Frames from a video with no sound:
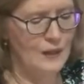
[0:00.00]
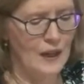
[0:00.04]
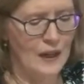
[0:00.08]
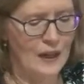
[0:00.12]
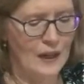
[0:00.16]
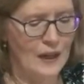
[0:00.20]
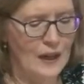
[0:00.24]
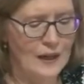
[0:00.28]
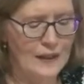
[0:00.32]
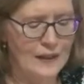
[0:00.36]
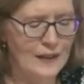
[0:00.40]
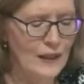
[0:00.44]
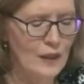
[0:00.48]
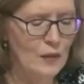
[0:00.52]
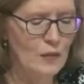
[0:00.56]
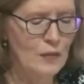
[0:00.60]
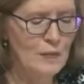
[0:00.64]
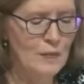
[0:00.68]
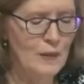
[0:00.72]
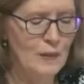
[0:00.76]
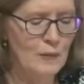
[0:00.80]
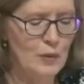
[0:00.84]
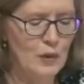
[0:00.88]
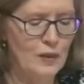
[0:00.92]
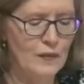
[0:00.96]
I can't
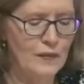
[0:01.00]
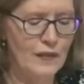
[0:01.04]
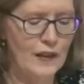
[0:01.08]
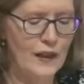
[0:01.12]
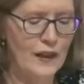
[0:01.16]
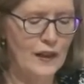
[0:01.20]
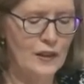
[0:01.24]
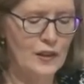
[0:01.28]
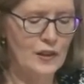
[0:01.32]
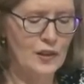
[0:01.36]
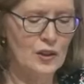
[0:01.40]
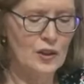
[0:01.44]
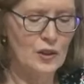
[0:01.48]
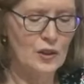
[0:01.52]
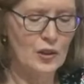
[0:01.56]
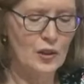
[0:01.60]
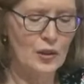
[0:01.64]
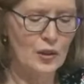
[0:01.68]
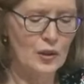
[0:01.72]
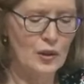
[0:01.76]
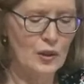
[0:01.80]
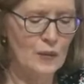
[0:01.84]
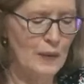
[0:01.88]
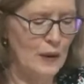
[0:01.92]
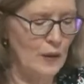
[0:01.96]
remember if I had just
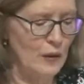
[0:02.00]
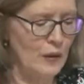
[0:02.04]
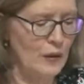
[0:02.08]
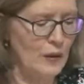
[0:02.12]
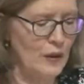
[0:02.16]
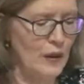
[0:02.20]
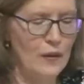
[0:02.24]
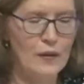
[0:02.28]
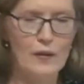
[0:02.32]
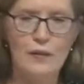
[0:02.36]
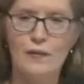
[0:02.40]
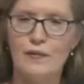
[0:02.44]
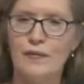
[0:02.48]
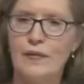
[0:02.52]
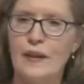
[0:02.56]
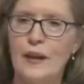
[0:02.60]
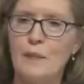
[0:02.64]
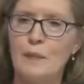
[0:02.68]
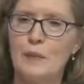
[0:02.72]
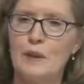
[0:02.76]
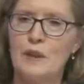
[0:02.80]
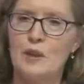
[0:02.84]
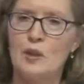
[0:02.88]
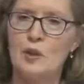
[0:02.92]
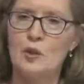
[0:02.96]
heard about another
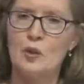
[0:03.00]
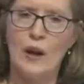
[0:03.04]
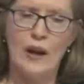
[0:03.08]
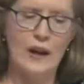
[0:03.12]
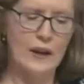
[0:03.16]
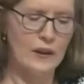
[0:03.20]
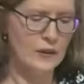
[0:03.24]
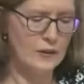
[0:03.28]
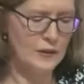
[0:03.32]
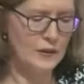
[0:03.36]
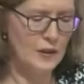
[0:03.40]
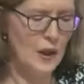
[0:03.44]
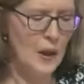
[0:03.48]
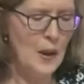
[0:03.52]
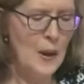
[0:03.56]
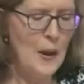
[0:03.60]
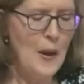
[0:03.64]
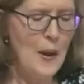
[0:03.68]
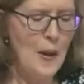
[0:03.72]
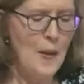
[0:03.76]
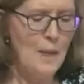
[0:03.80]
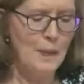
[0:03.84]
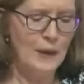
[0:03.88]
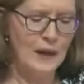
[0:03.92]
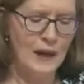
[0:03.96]
family's trials,
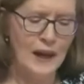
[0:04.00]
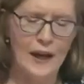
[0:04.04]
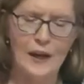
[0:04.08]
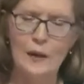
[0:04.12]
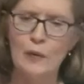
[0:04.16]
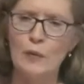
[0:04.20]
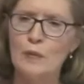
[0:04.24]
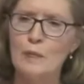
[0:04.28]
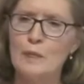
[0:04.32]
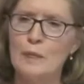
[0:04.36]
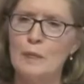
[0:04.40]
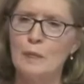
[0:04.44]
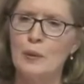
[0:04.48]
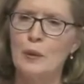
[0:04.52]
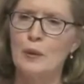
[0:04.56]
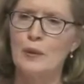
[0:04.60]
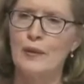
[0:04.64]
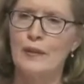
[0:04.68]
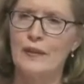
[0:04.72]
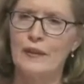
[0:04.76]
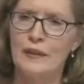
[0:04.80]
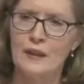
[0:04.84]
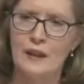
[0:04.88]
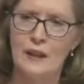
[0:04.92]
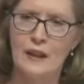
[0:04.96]
but I remember
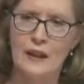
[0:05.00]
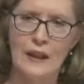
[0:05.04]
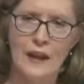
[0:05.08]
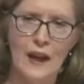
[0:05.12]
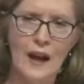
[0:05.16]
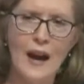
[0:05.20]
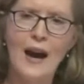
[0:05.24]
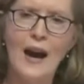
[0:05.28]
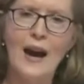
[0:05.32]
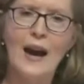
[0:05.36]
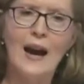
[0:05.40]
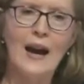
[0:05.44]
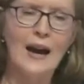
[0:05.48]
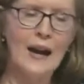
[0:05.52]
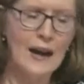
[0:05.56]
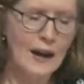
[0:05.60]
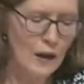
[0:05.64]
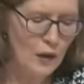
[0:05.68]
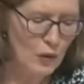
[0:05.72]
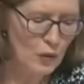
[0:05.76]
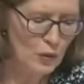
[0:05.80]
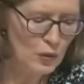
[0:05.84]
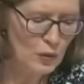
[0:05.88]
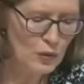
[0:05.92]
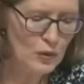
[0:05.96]
thinking,
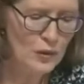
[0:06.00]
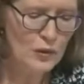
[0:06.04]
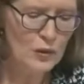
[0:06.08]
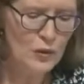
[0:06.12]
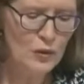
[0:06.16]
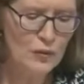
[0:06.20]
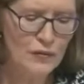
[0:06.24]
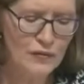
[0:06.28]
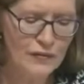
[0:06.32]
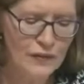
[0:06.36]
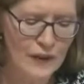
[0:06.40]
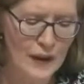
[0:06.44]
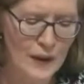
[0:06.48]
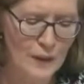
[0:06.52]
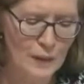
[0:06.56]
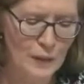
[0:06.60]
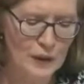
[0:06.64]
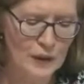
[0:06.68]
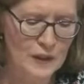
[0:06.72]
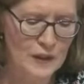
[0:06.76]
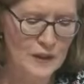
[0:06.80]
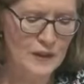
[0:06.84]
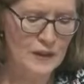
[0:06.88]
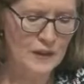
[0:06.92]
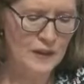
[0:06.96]
how do
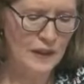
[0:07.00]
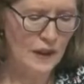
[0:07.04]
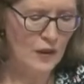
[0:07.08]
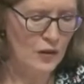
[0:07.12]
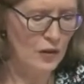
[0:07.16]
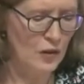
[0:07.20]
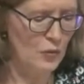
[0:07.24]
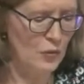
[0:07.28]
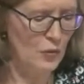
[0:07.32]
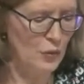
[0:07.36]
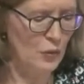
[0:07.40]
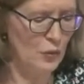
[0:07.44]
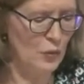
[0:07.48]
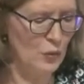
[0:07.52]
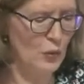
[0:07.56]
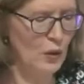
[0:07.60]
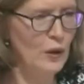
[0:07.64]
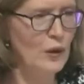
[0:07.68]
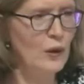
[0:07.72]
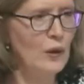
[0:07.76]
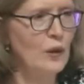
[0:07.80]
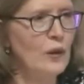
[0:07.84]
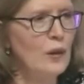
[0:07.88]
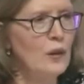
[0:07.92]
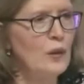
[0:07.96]
families get through
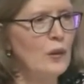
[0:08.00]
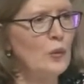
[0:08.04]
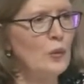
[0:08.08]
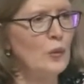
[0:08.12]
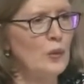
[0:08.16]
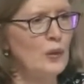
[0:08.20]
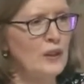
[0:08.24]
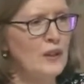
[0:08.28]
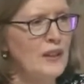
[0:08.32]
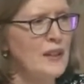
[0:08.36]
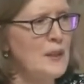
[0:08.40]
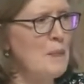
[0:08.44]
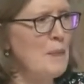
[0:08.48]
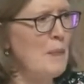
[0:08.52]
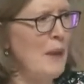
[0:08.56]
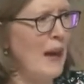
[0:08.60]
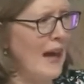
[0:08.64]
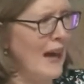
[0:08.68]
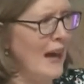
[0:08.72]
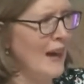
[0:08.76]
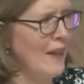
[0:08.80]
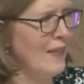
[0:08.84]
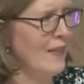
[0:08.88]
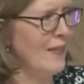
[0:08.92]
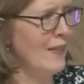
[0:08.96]
really
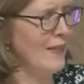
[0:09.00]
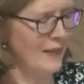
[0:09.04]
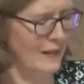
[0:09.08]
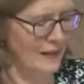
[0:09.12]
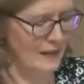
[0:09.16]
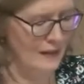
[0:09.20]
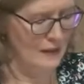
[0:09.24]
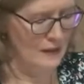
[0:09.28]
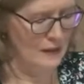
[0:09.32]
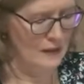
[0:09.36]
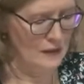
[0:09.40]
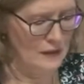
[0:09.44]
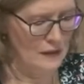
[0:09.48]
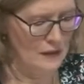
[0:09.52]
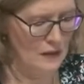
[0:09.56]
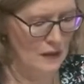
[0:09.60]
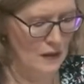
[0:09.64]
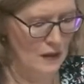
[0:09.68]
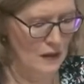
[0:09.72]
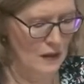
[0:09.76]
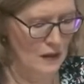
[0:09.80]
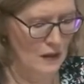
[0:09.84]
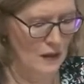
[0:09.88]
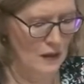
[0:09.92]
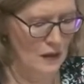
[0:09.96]
bad things?
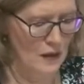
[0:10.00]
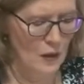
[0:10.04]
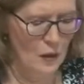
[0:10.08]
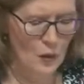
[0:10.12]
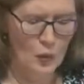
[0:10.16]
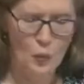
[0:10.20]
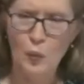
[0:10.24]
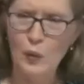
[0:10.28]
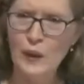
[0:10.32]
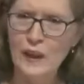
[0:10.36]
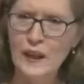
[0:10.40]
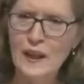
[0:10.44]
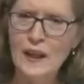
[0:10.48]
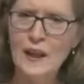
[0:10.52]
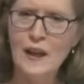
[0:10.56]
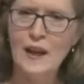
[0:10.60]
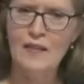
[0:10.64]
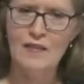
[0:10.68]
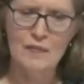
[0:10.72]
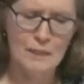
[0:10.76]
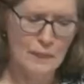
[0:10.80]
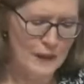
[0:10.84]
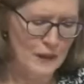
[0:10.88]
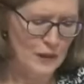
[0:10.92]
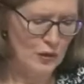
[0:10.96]
We
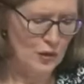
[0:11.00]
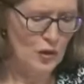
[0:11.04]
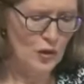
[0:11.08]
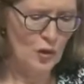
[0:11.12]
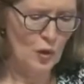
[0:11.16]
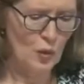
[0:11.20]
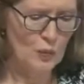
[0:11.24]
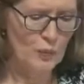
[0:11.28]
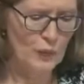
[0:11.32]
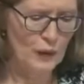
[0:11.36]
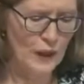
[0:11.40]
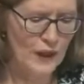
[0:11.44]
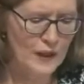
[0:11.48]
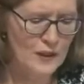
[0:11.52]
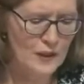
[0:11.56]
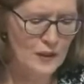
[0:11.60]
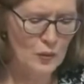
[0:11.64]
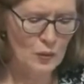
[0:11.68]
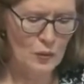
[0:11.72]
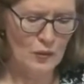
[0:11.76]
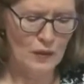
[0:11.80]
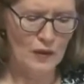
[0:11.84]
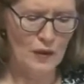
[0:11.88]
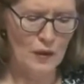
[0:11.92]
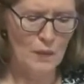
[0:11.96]
have been so
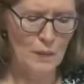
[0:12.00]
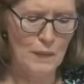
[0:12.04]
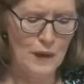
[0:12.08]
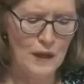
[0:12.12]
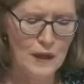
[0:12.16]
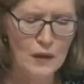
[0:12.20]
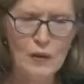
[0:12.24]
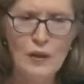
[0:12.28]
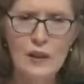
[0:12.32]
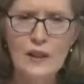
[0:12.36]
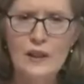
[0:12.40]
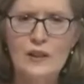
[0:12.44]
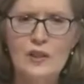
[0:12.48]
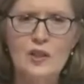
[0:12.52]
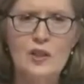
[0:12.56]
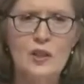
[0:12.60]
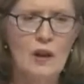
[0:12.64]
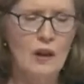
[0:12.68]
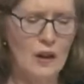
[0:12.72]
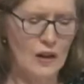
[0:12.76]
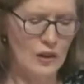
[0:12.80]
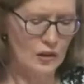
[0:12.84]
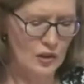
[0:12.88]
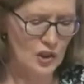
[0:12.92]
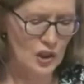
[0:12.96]
blessed with our marriage,
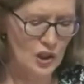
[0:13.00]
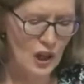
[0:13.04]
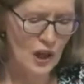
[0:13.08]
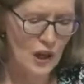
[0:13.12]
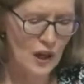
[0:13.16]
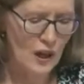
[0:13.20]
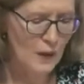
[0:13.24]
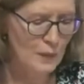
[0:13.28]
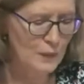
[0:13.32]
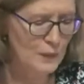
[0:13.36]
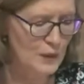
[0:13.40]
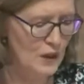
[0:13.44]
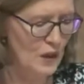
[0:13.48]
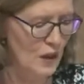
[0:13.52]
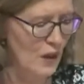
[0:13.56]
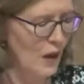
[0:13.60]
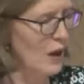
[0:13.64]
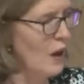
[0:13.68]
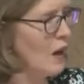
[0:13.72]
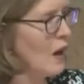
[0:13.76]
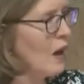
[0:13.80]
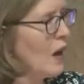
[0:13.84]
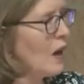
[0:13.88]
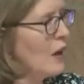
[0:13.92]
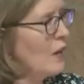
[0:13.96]
our jobs,
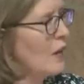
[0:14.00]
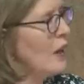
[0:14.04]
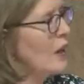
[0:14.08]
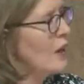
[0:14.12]
our